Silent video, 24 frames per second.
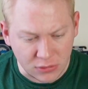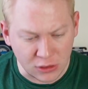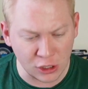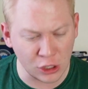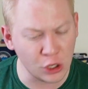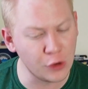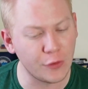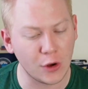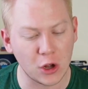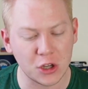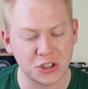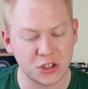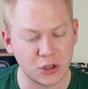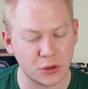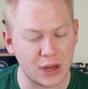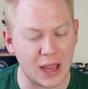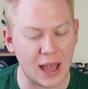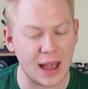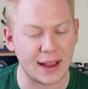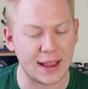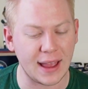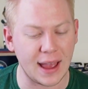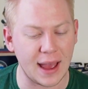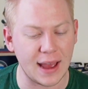You've also
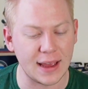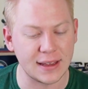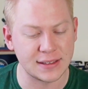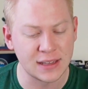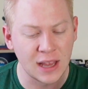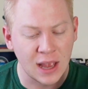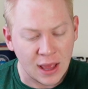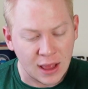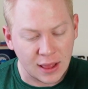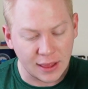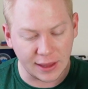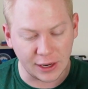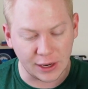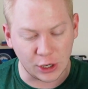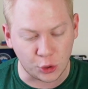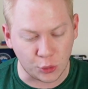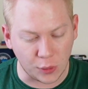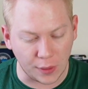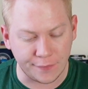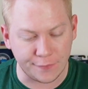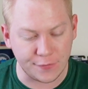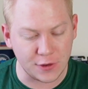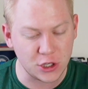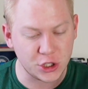got guys like
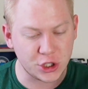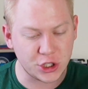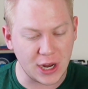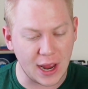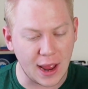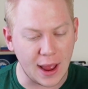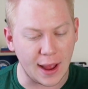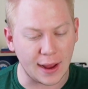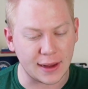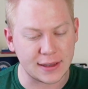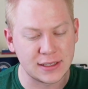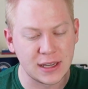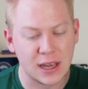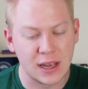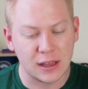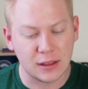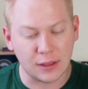Griffin Jax,